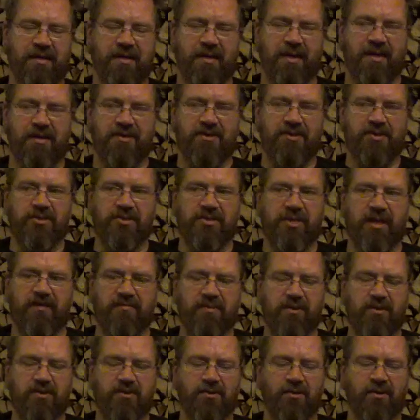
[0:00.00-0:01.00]
And she's
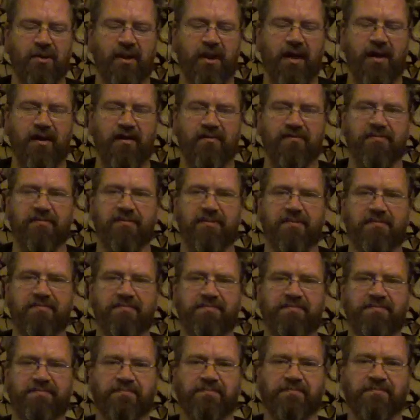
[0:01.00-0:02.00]
having a good laugh.
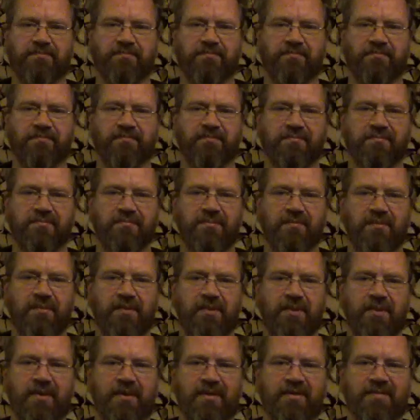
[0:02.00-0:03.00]

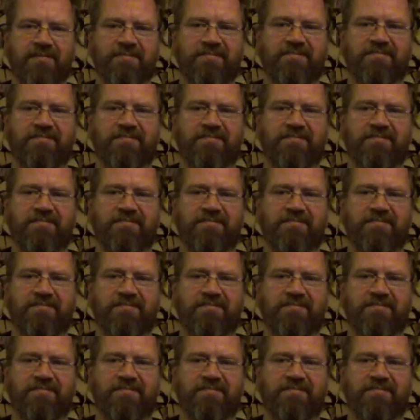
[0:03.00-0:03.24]
Yeah.